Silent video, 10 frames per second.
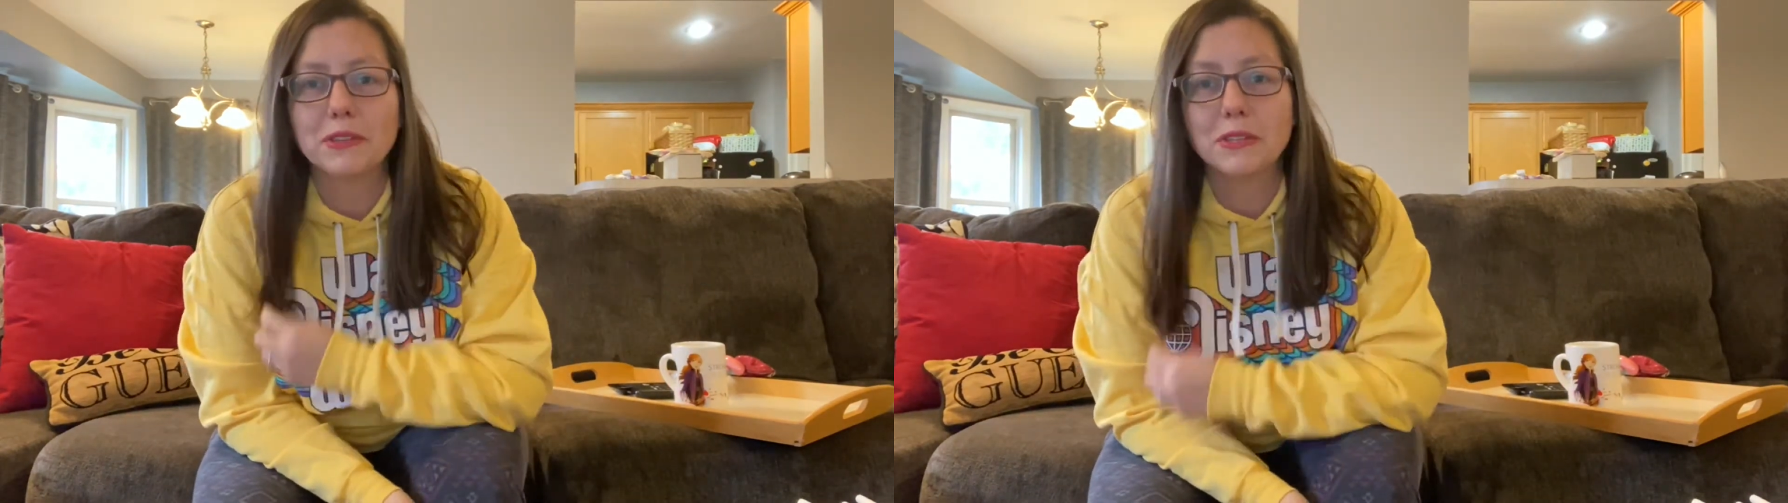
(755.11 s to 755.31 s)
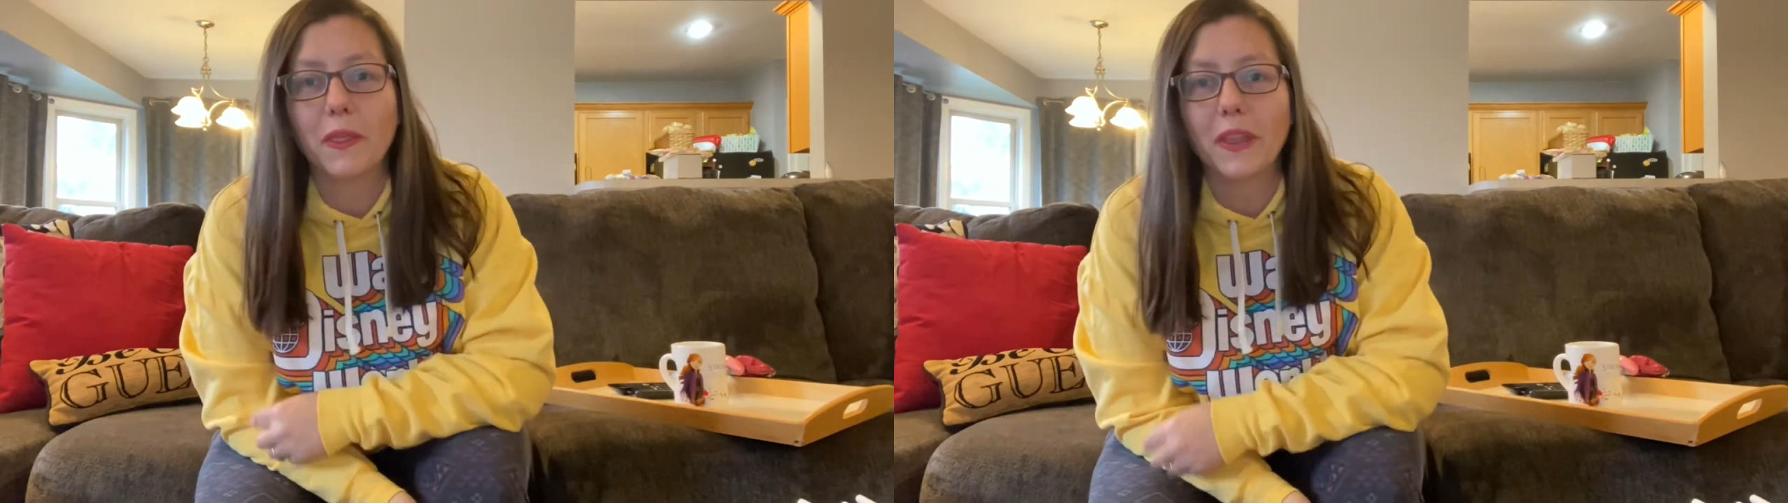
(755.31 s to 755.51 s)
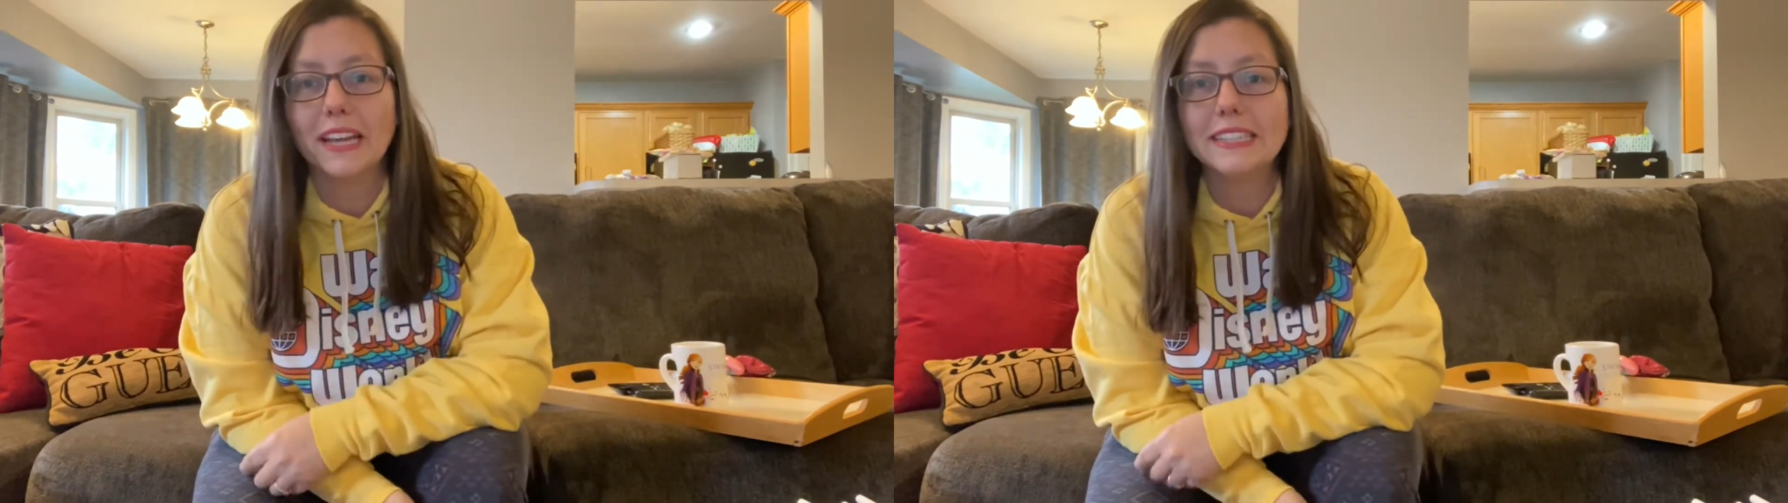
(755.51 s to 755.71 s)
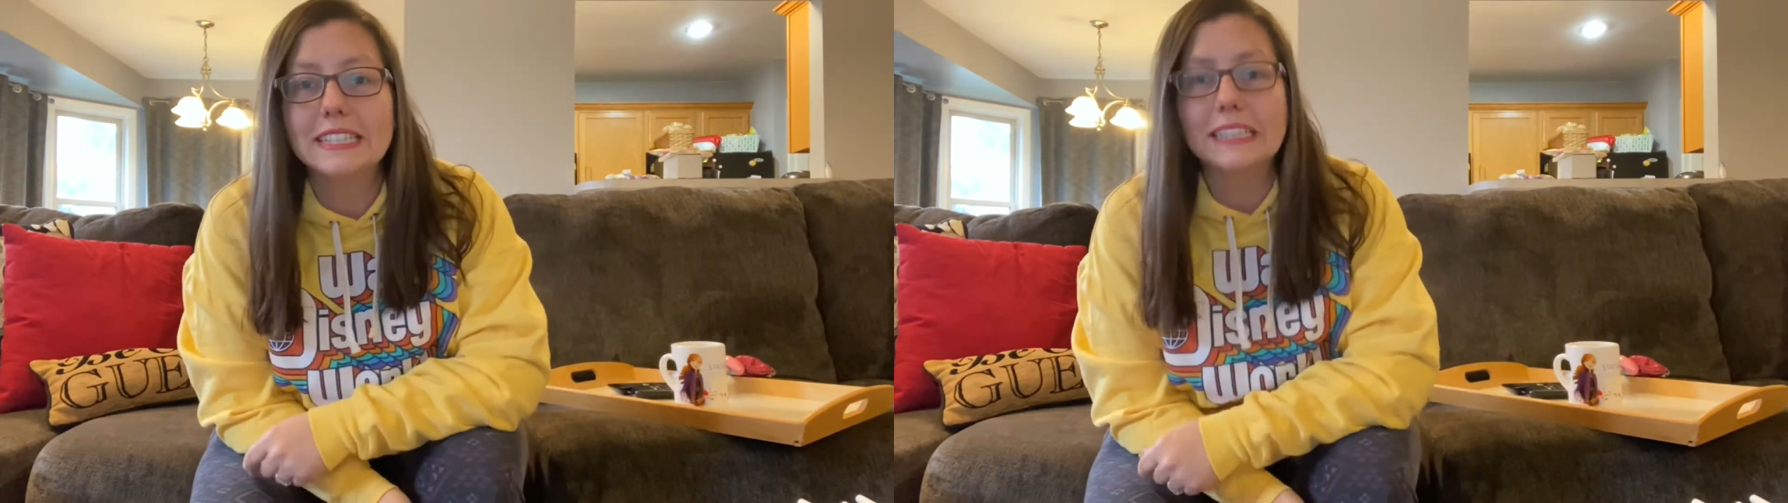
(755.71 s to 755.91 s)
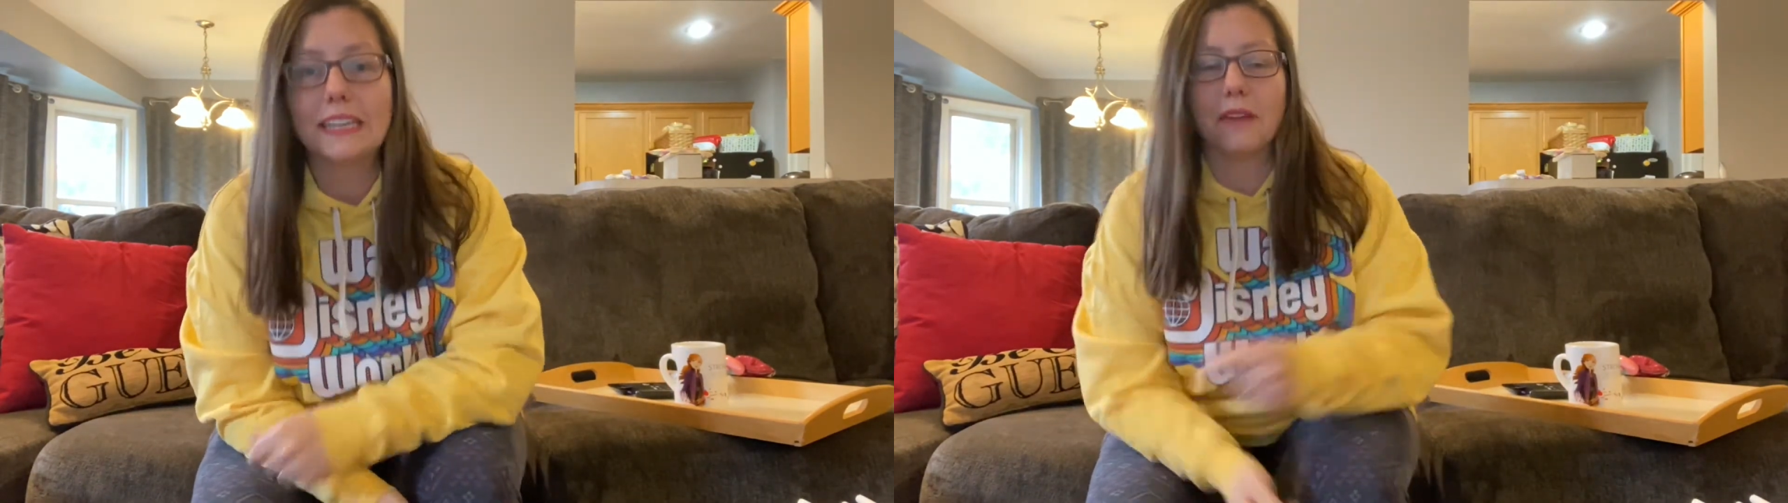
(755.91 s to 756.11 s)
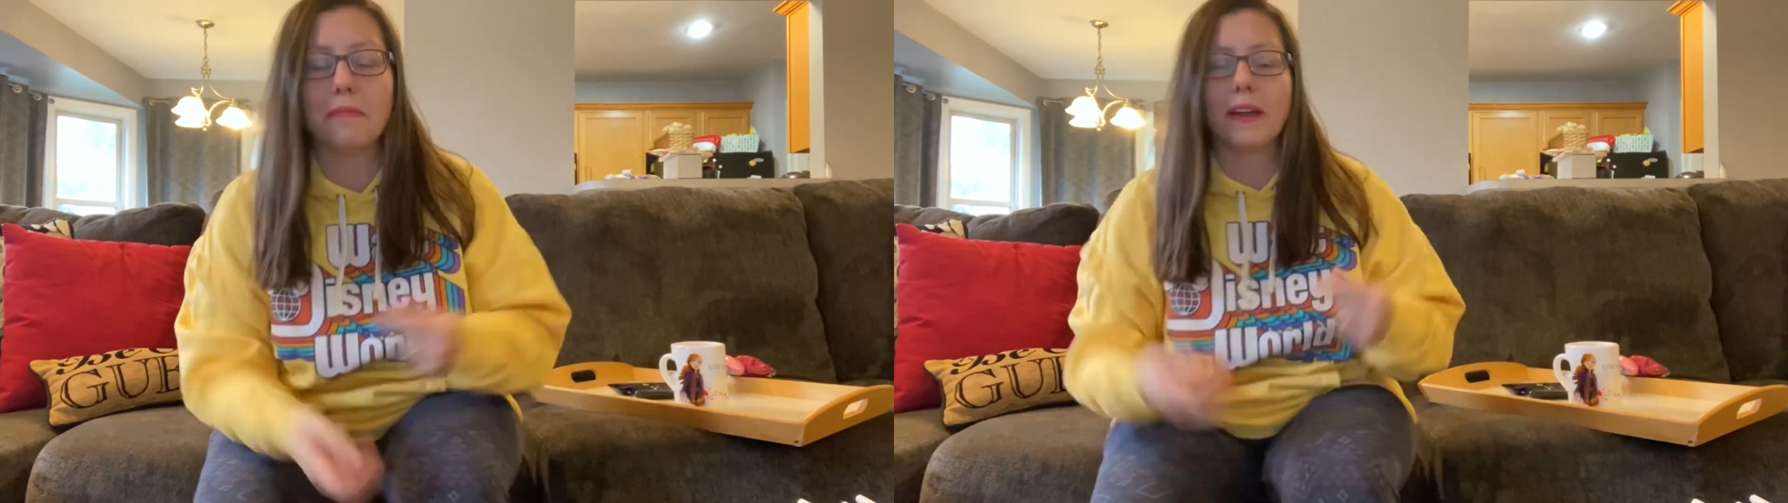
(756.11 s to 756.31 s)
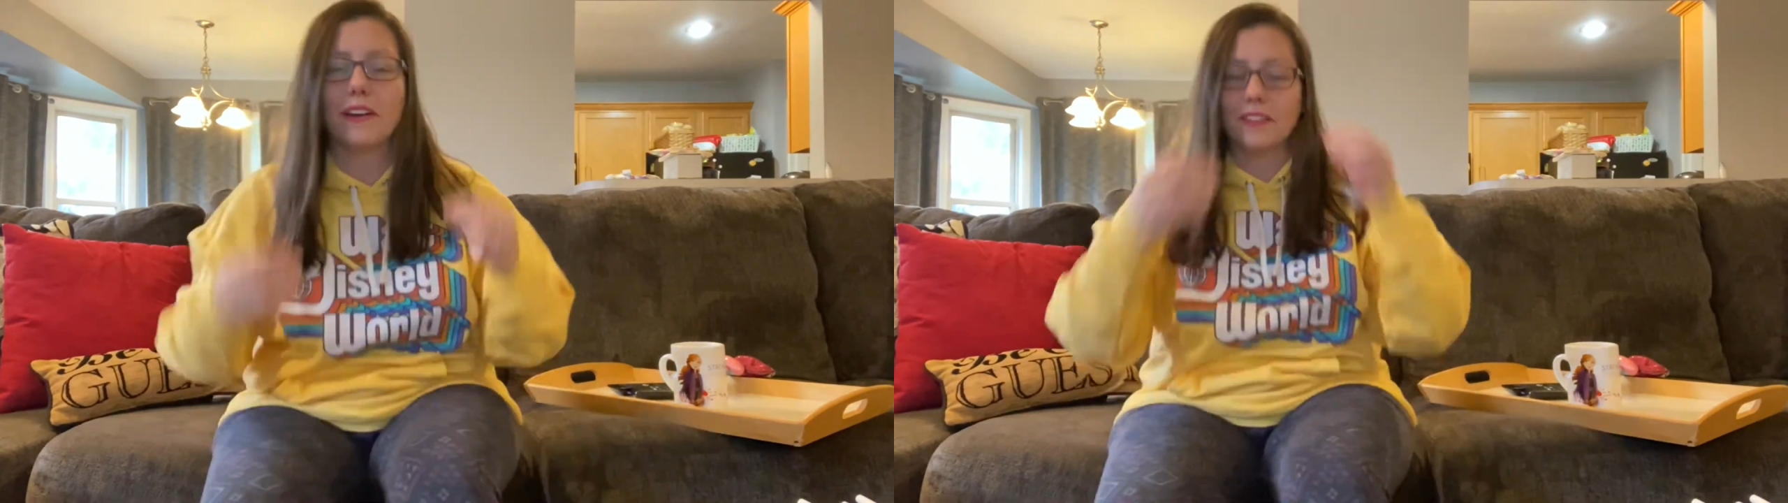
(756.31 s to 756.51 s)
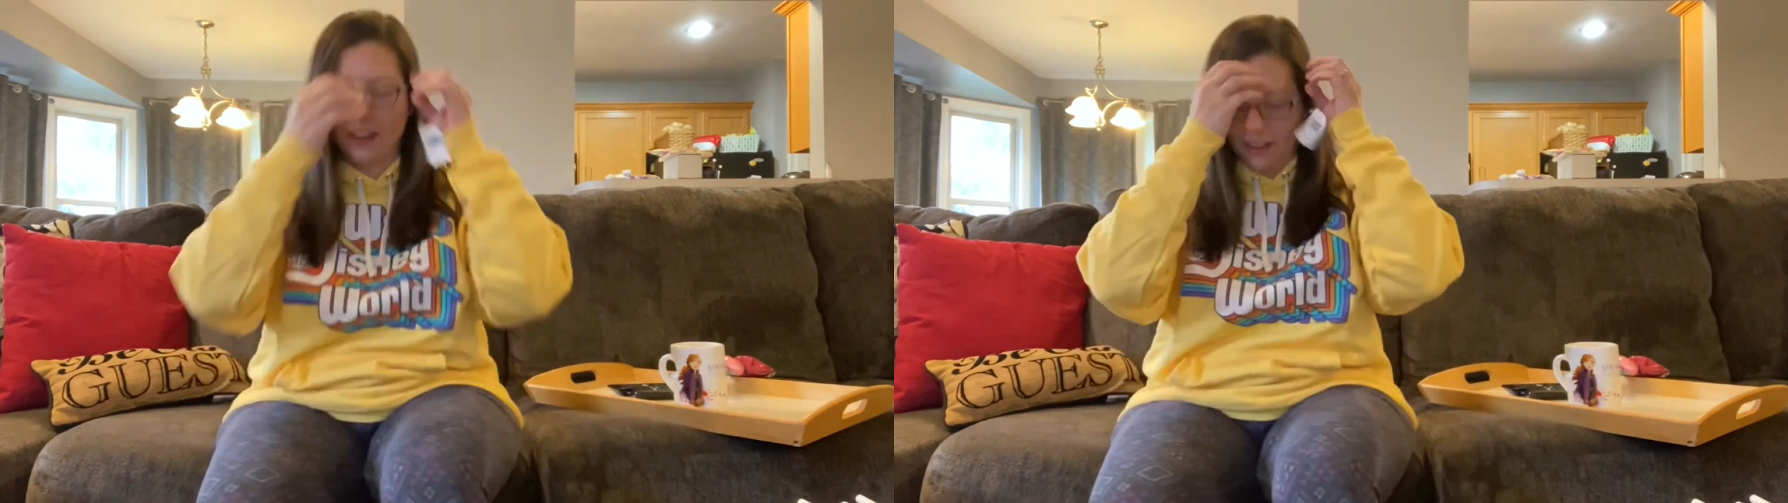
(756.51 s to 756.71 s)
you saw that I did cut my
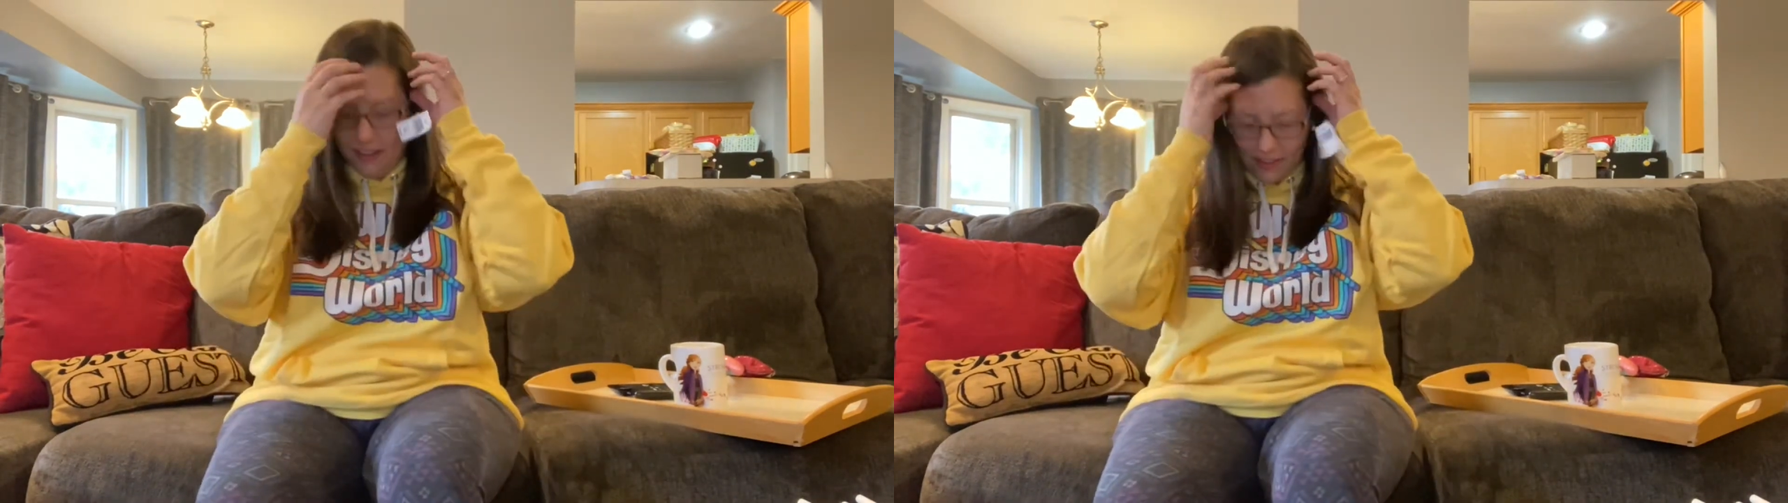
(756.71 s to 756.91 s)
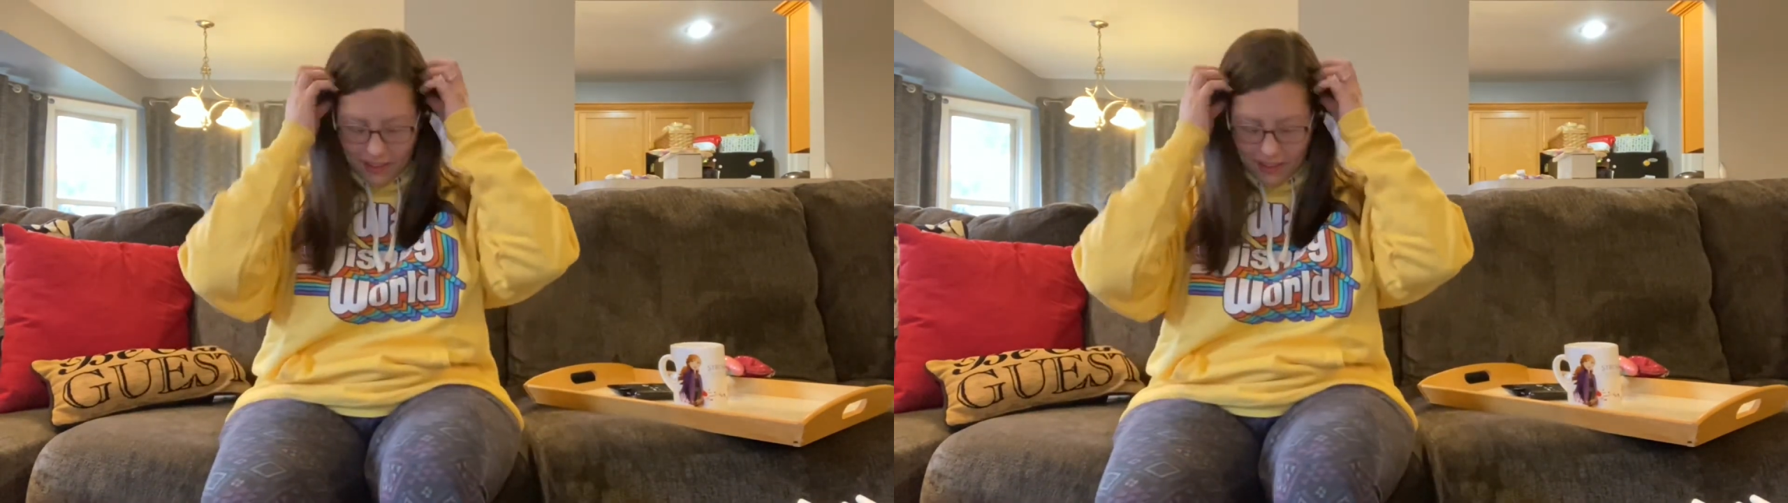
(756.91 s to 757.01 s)
own hair